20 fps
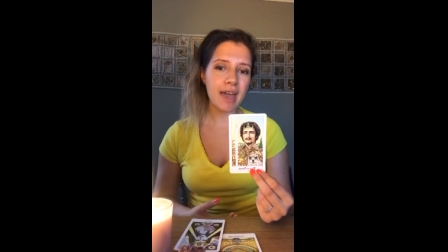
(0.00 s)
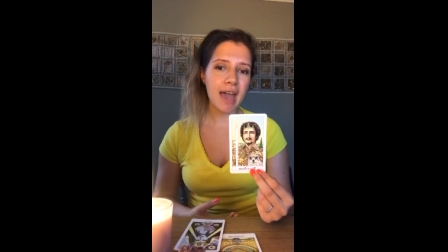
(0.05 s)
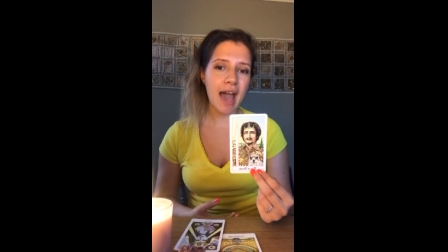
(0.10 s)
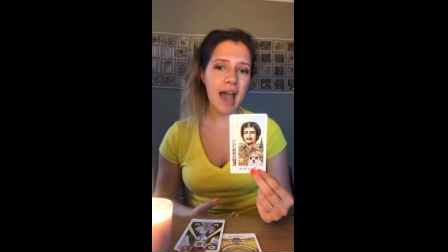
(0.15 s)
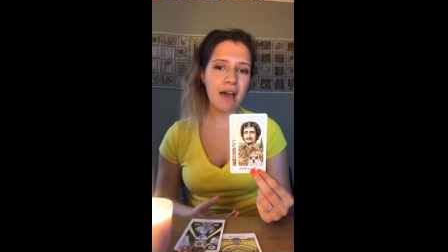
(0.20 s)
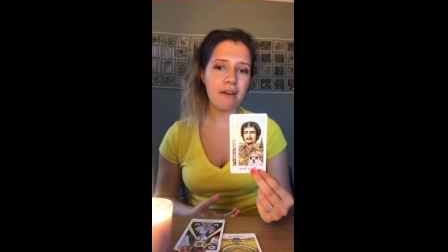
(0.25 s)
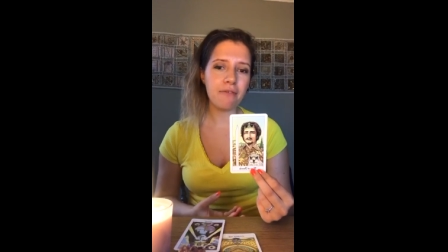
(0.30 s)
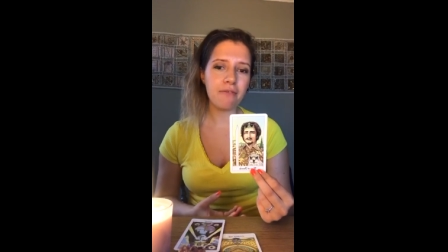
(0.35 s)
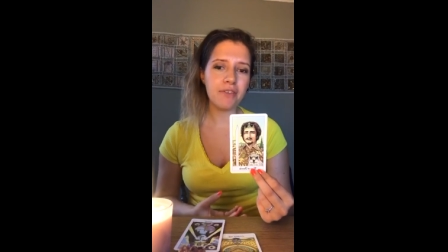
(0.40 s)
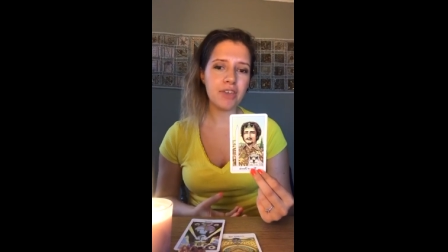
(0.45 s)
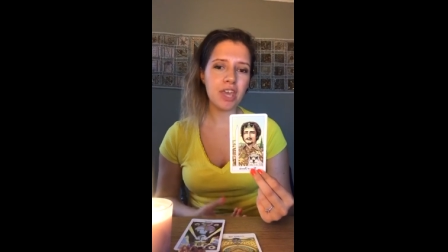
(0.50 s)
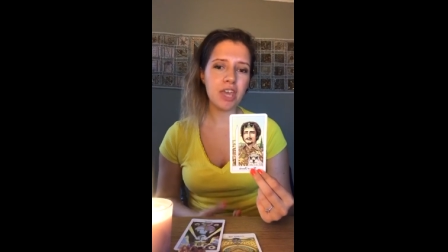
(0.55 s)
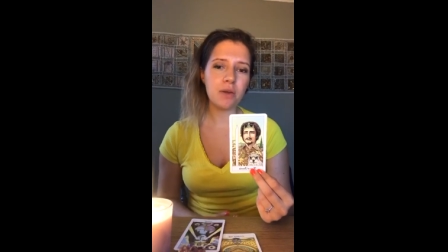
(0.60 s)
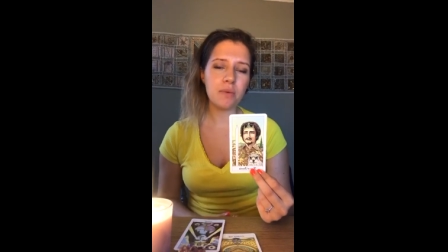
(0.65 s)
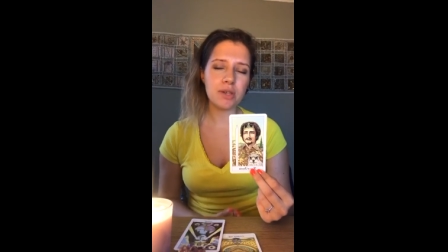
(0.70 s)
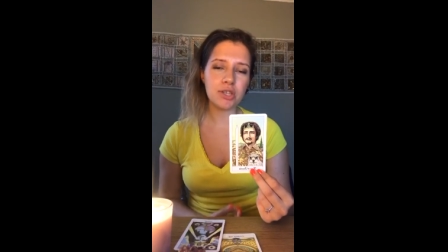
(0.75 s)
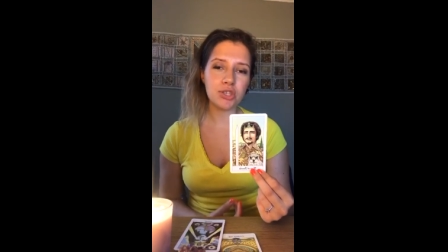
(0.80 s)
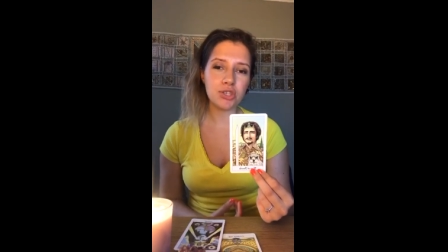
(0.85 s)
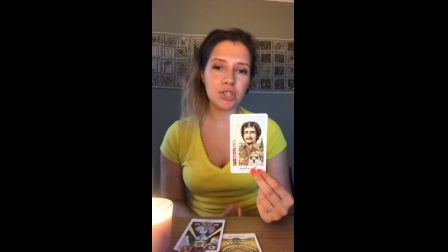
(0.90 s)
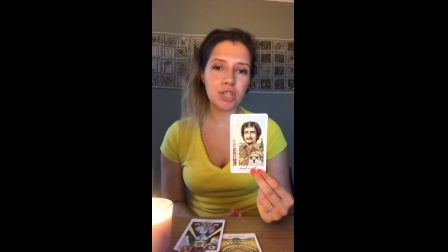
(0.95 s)
have for you
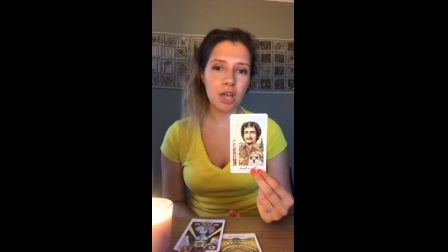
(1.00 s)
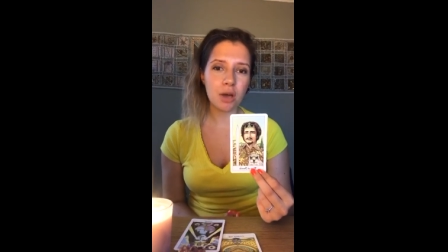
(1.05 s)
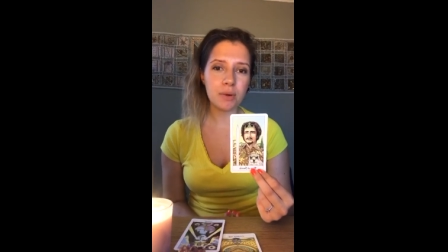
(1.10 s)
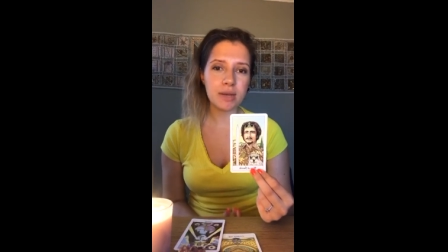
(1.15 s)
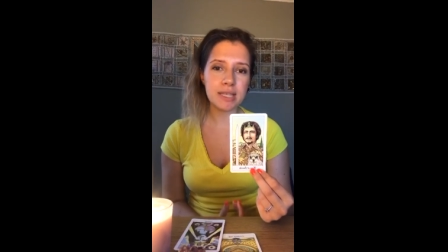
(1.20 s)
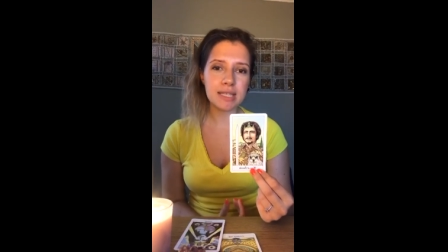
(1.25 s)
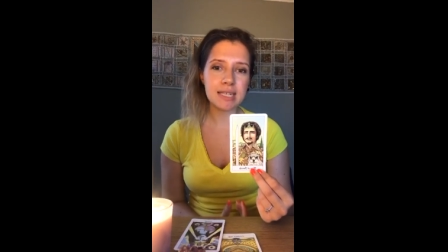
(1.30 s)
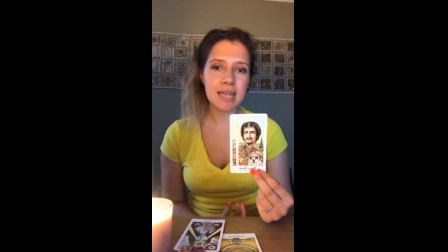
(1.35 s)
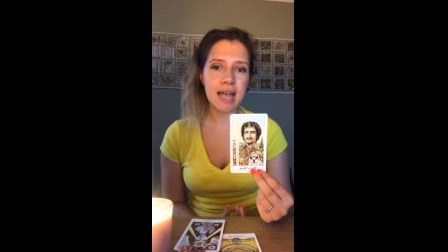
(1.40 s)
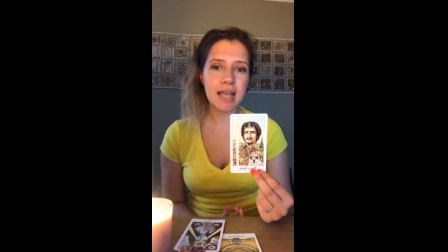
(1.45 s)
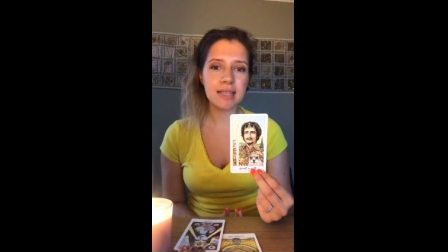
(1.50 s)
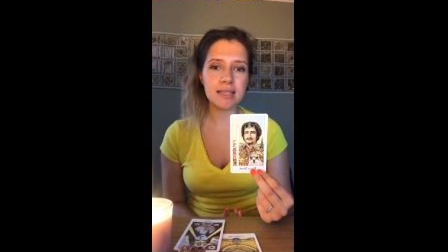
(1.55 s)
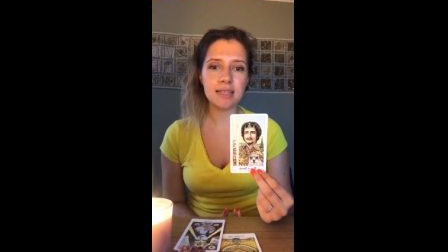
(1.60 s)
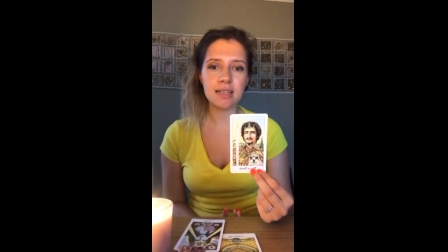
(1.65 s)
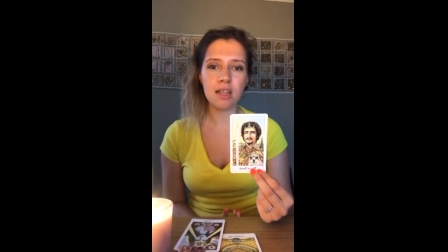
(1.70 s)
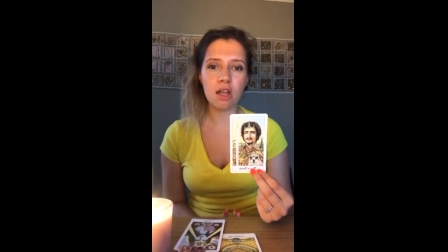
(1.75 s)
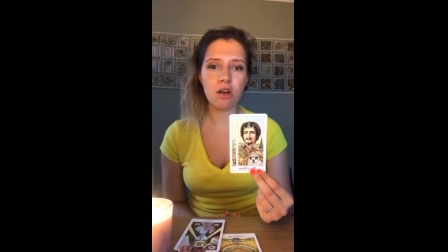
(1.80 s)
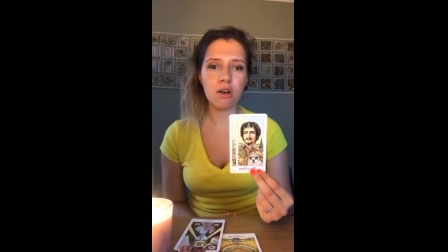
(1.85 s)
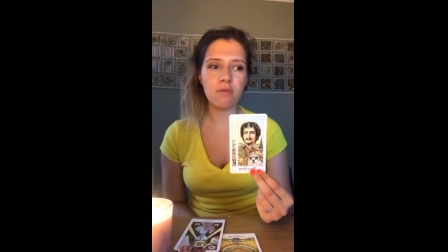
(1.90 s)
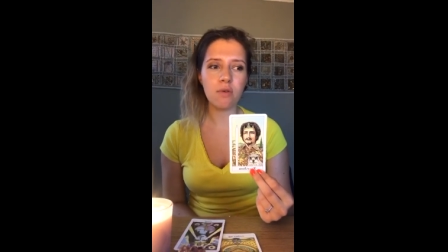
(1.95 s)
is so intense
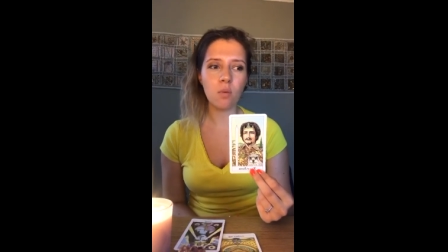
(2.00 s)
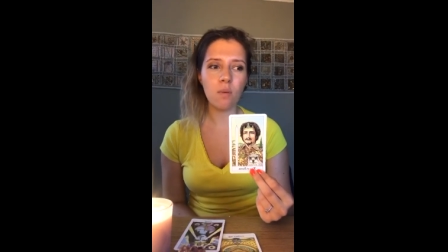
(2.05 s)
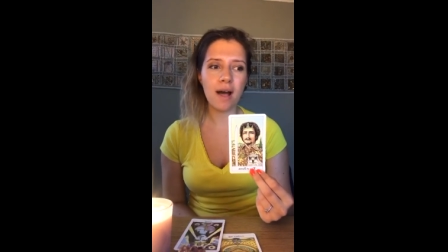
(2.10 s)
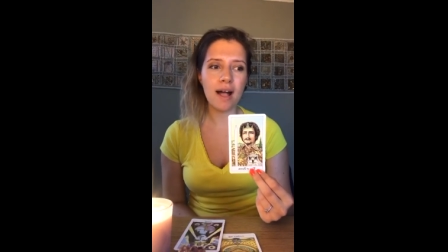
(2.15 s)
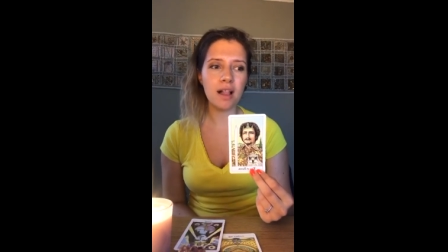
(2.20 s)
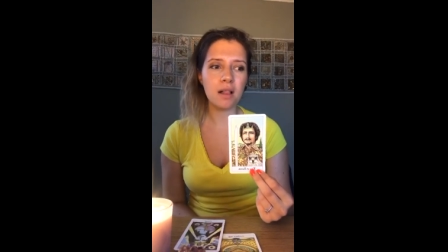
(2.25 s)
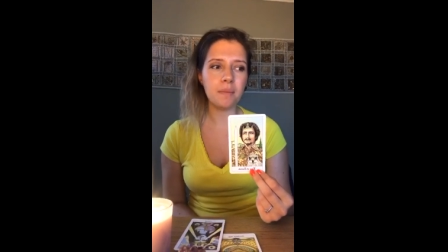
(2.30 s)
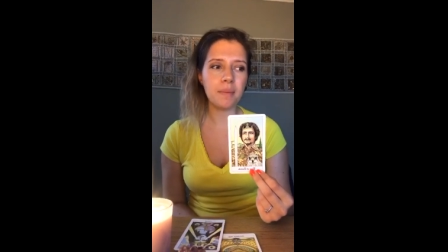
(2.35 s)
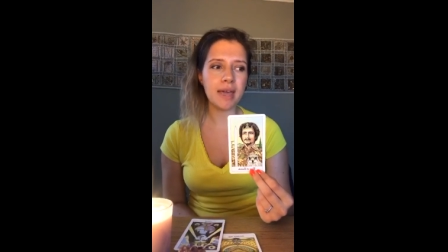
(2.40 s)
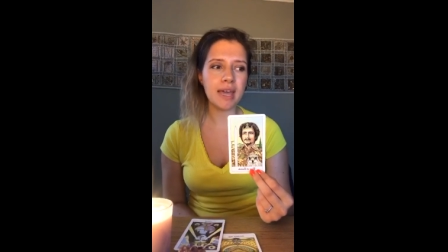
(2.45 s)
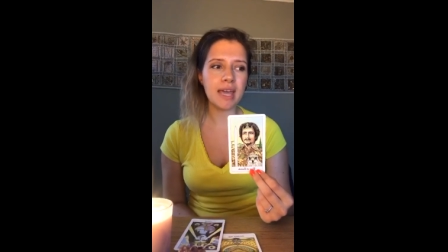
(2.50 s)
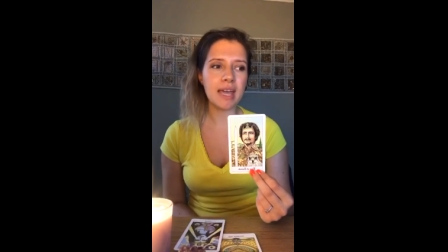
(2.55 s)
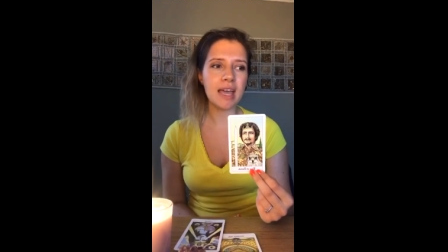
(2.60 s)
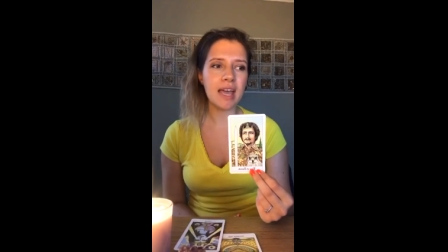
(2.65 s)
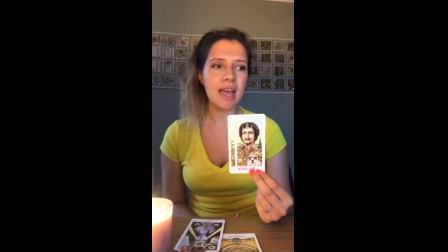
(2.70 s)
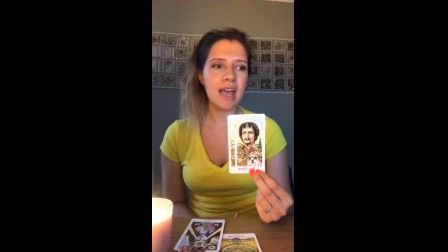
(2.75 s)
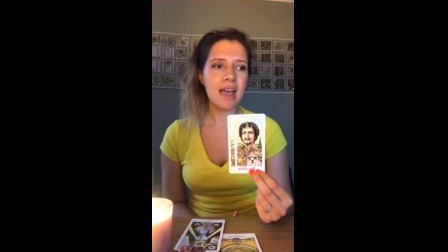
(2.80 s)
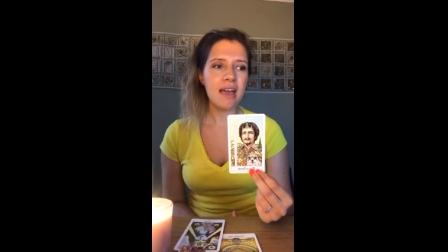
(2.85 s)
and overwhelming